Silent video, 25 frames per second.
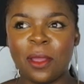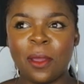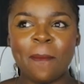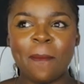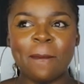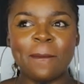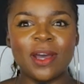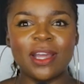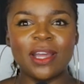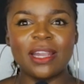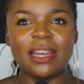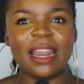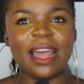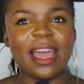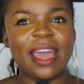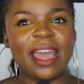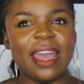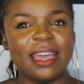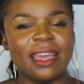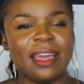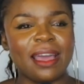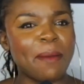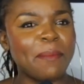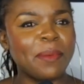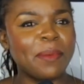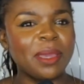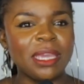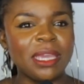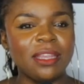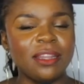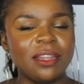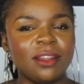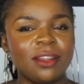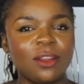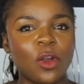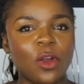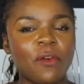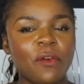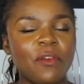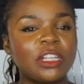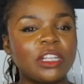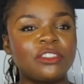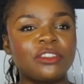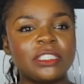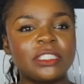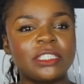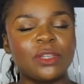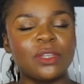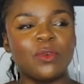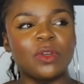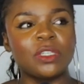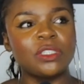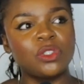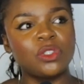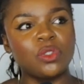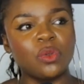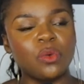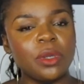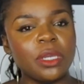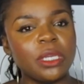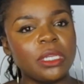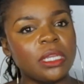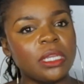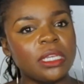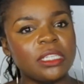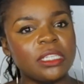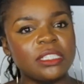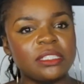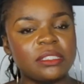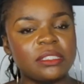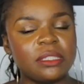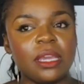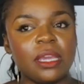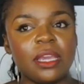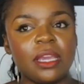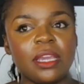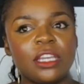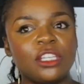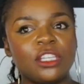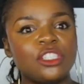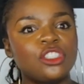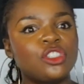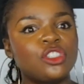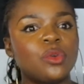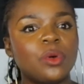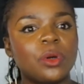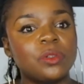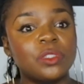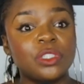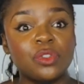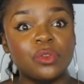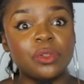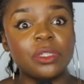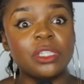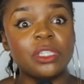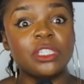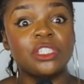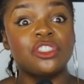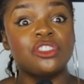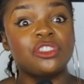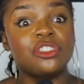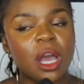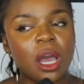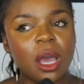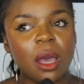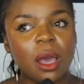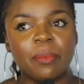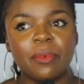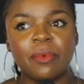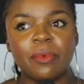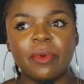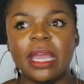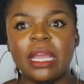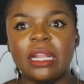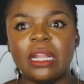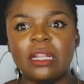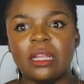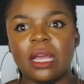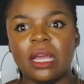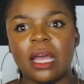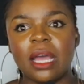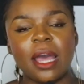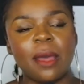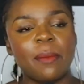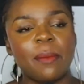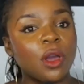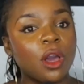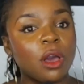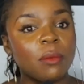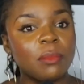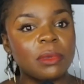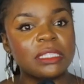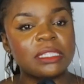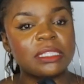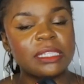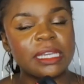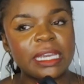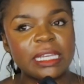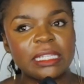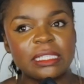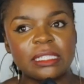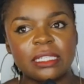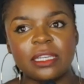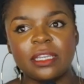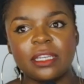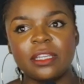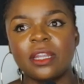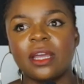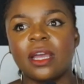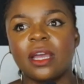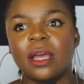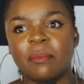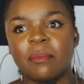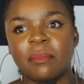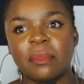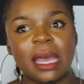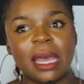But like, I mean, Oral Tracy was doing his thing, was doing his job, right? Commentating,